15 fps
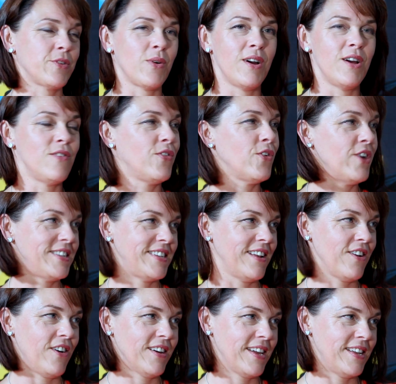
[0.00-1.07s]
so I avoid it
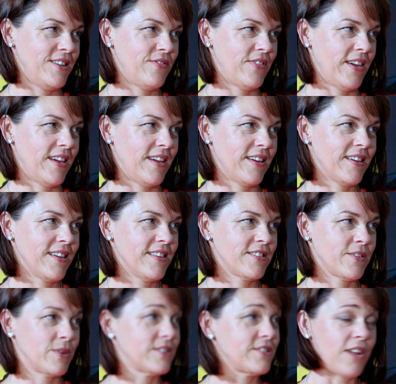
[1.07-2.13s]
like anything.
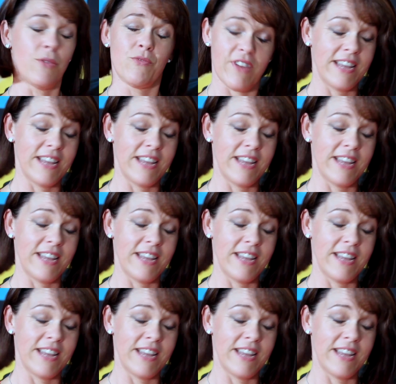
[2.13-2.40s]
So I don't